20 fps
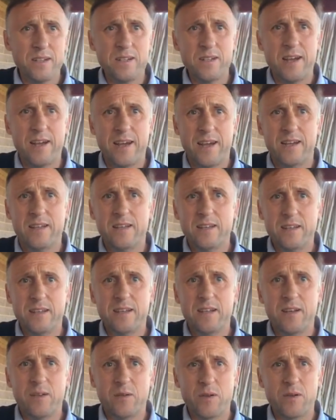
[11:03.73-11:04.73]
Yeah,
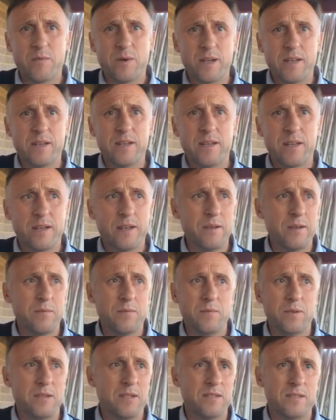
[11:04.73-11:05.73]
I know what you mean.
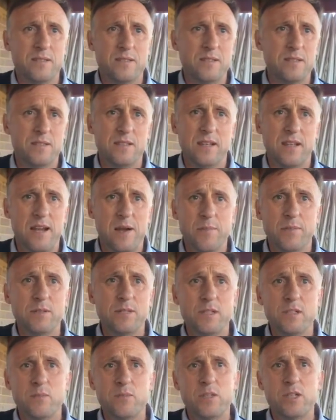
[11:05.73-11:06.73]
That
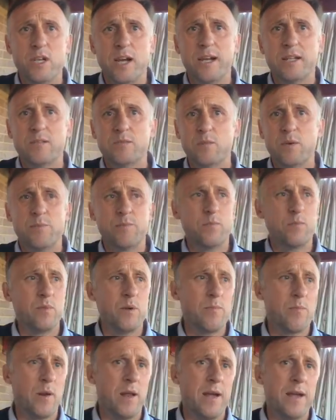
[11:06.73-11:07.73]
happens. We change. We
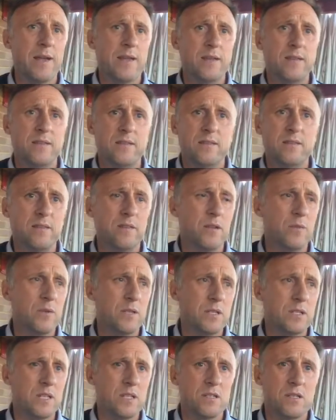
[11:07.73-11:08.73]
play, with
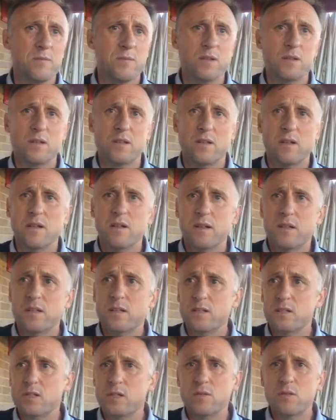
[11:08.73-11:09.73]
a system
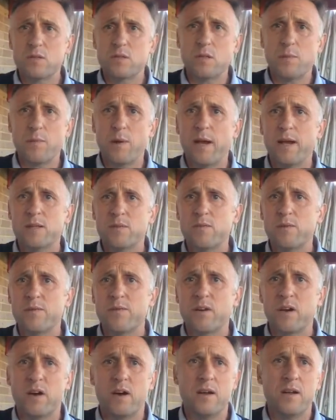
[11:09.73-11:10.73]
that suits the players that
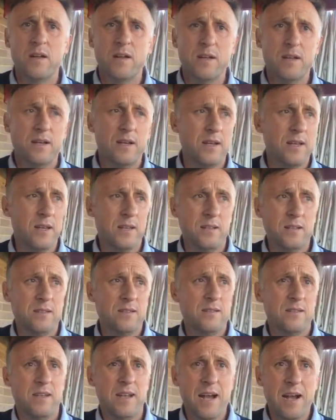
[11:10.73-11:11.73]
we've got.
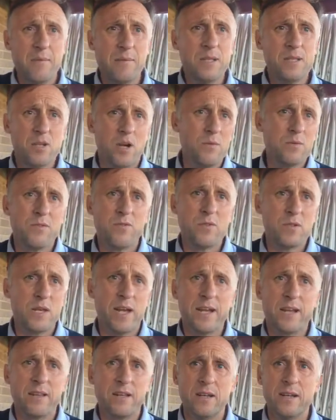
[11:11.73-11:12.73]
And how many times have we
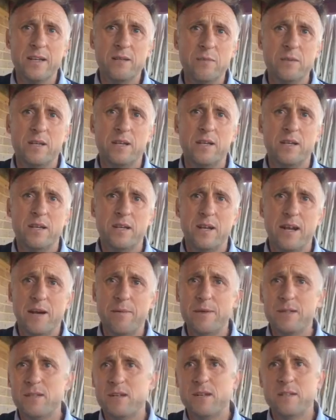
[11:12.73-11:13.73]
taken the lead with it?
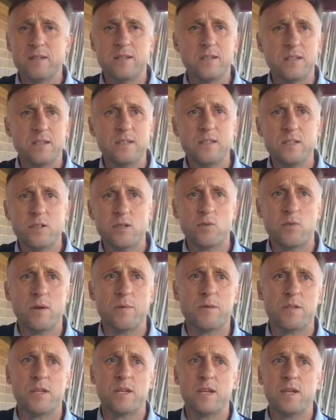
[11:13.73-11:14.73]
And you just
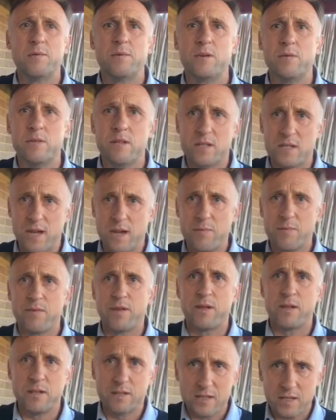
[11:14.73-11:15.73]
want them to keep doing the same
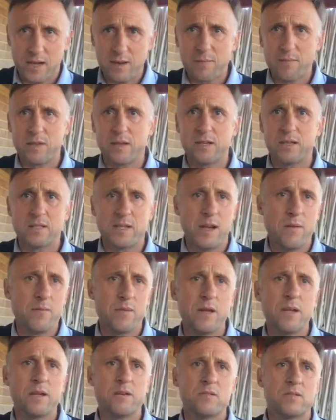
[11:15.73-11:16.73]
thing,
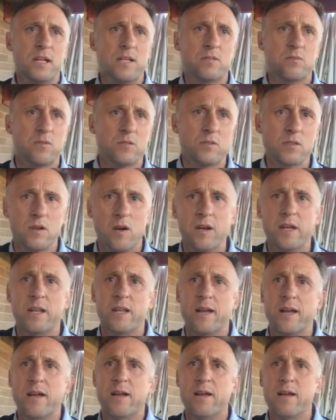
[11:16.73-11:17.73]
because that's what's got you
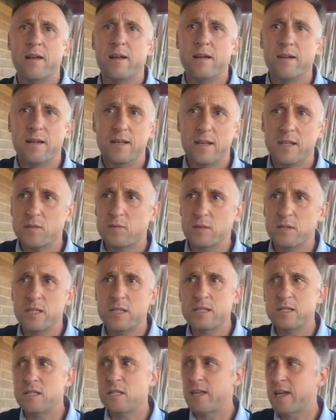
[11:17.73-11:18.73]
there. That's what
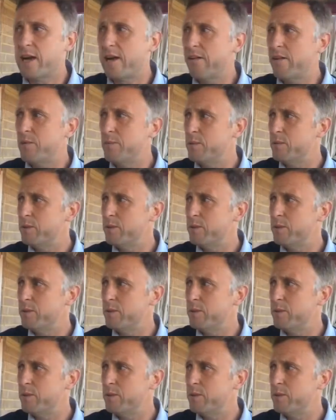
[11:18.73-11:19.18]
needs you to carry on.